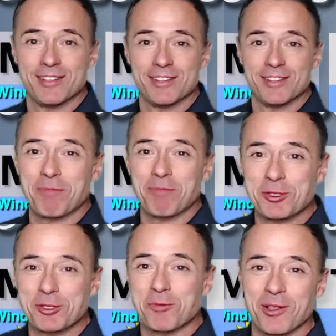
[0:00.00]
Temperatures
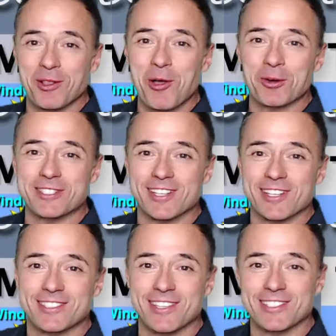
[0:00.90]
will be in the lower 60s.
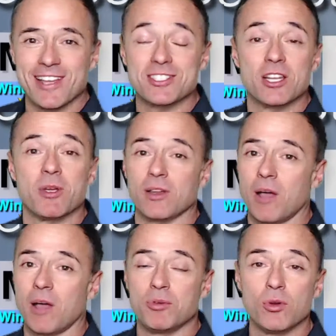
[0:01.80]
It's going to be a, a
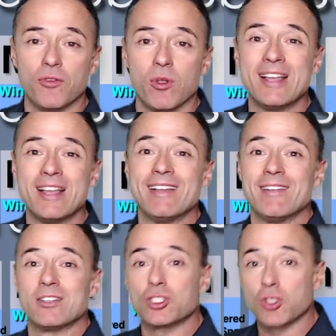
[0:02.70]
beautiful
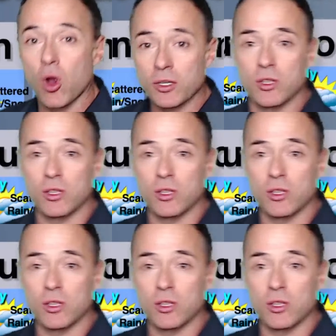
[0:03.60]
start to the